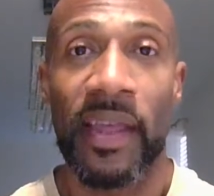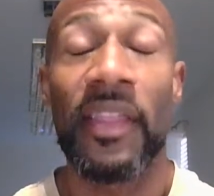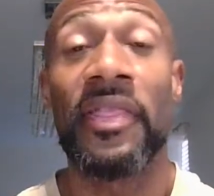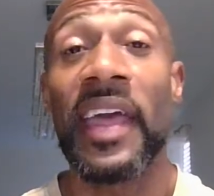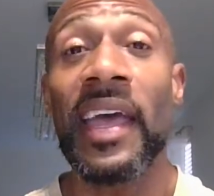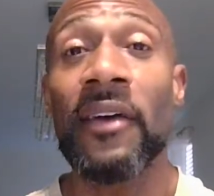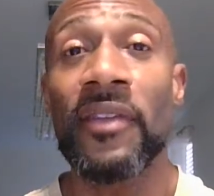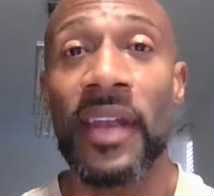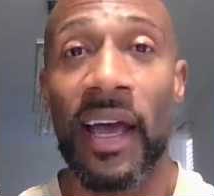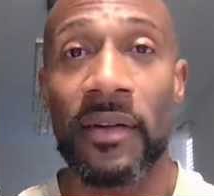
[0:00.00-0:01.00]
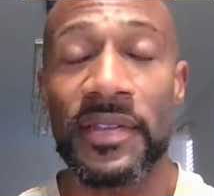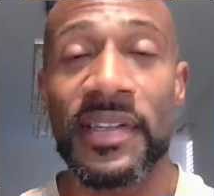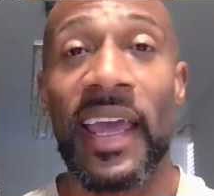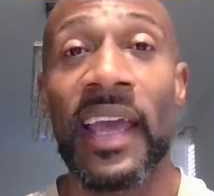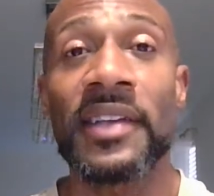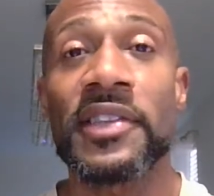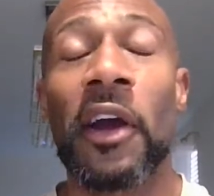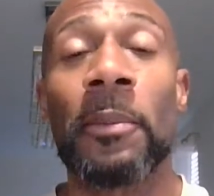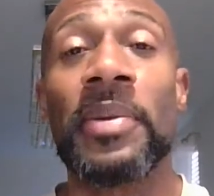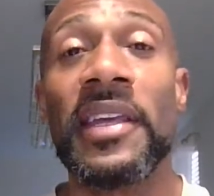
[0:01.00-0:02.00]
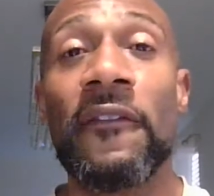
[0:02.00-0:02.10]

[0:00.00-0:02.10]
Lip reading: they have announced XRP